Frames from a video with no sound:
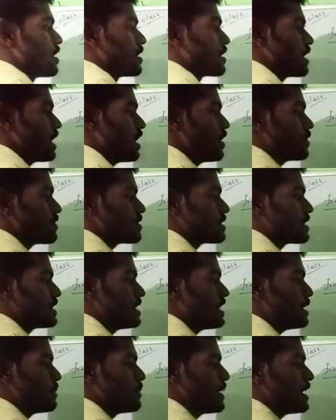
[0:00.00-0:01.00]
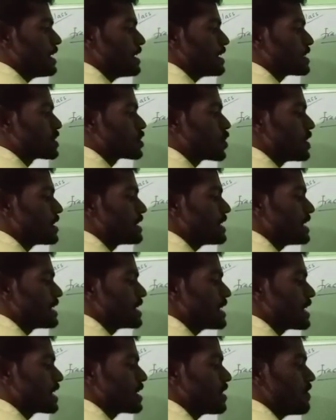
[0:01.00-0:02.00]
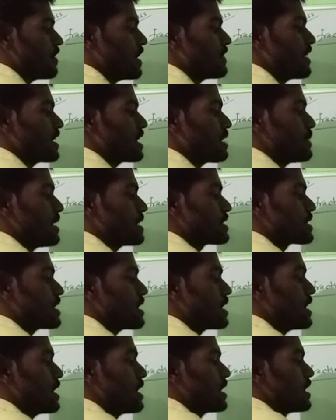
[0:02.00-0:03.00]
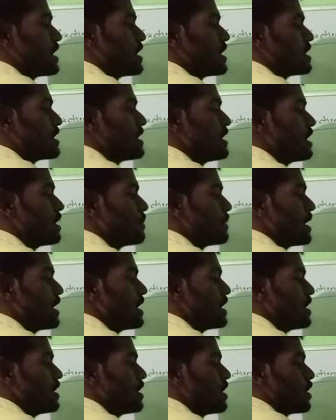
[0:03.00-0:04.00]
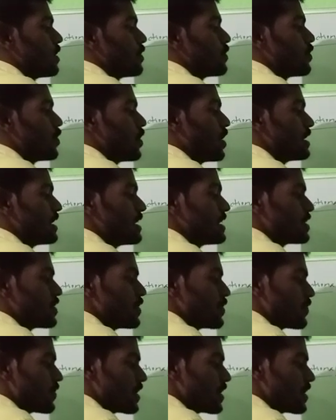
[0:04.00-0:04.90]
Now 3 by 20 take. What will come answer? 3 by 4 into